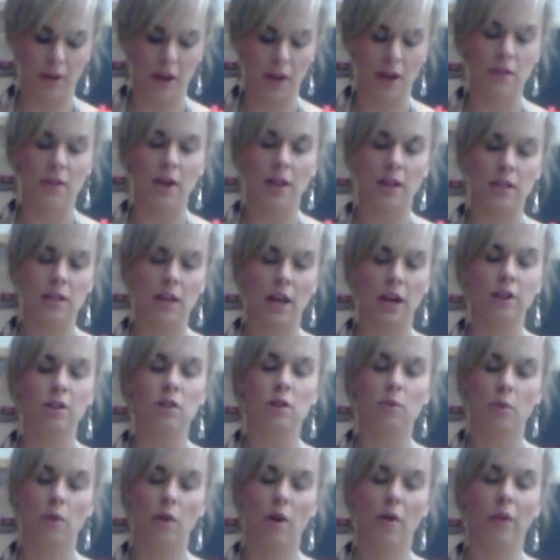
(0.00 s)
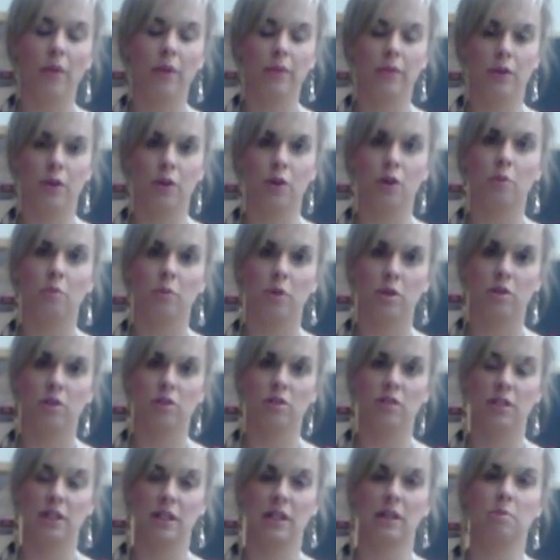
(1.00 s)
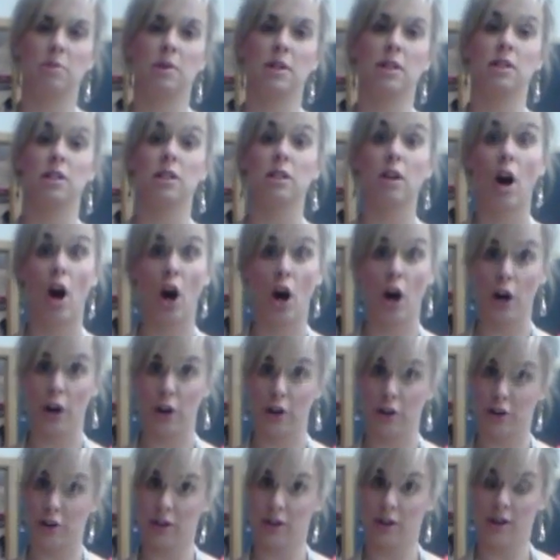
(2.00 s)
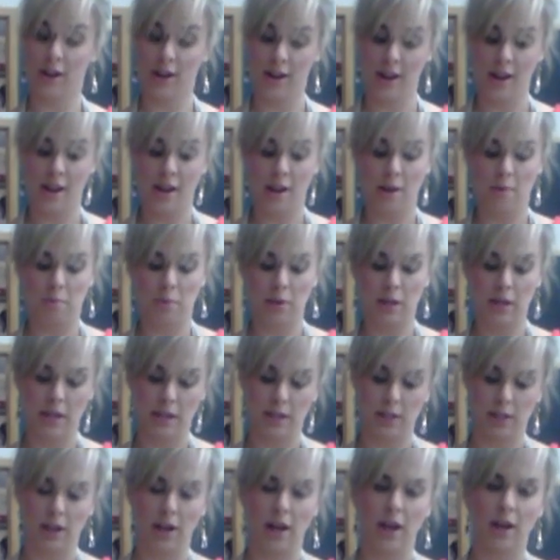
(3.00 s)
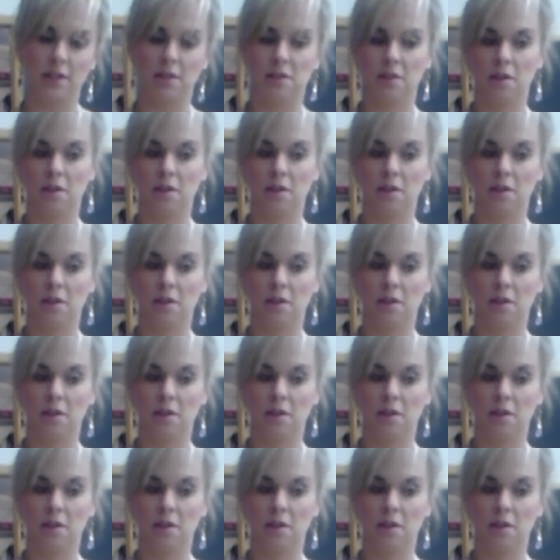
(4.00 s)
And that's actually what all of your commercial cinnamons are, because it has